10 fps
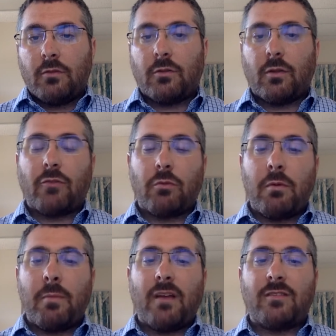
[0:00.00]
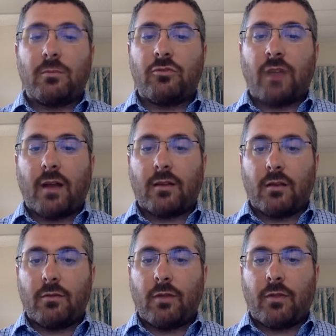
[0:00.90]
So that's what we mean by
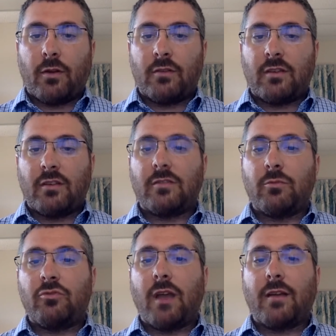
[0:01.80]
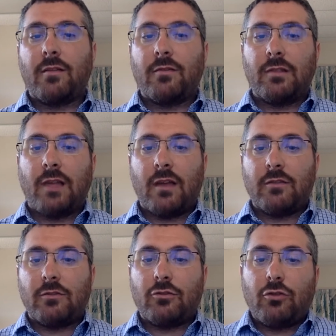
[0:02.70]
subjective, that there is a subjective
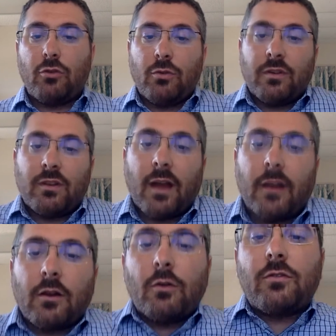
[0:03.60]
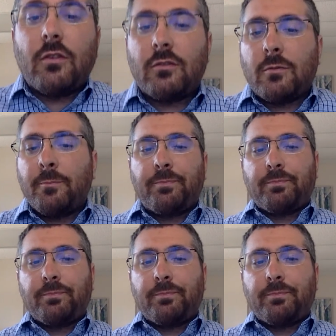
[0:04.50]
lens to the diagnosis,